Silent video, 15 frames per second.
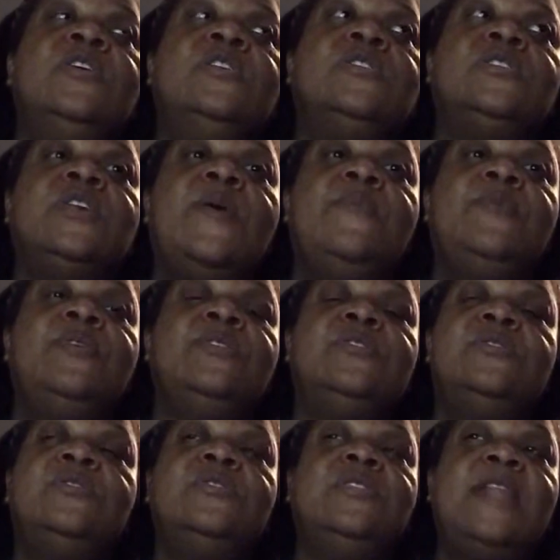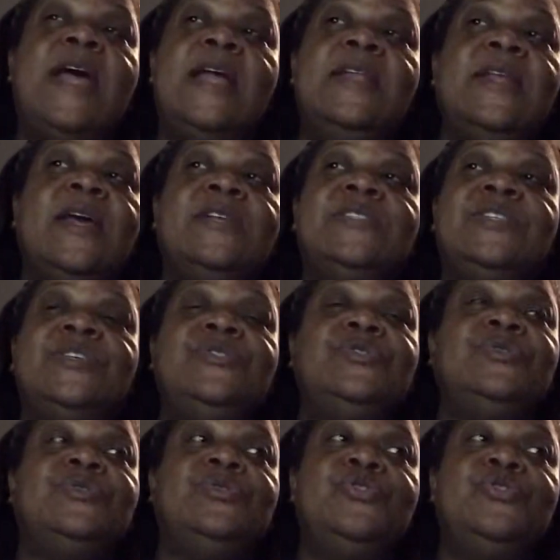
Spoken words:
some of the 99-cent